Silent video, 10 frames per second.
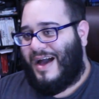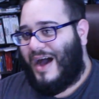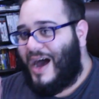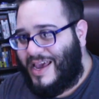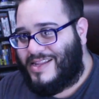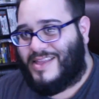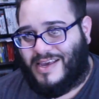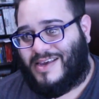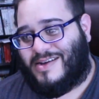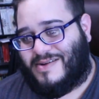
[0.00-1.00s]
I
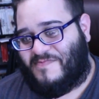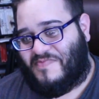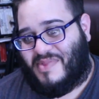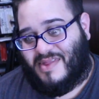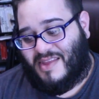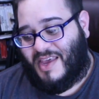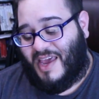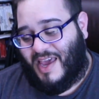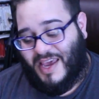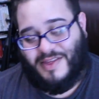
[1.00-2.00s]
think
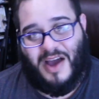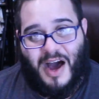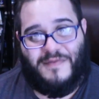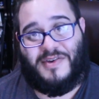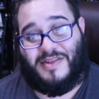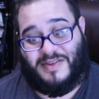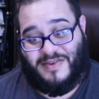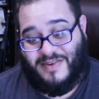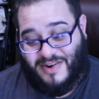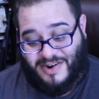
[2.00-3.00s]
it's obvious.
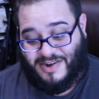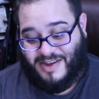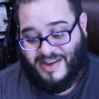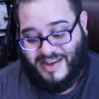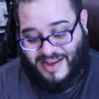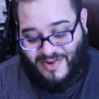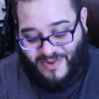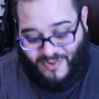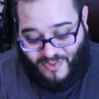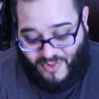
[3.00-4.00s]
Look,
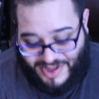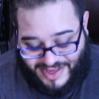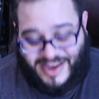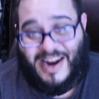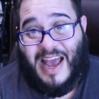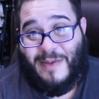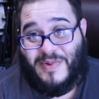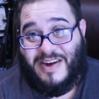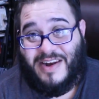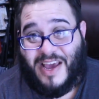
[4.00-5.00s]
what's gonna
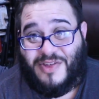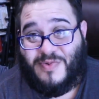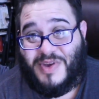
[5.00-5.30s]
happen next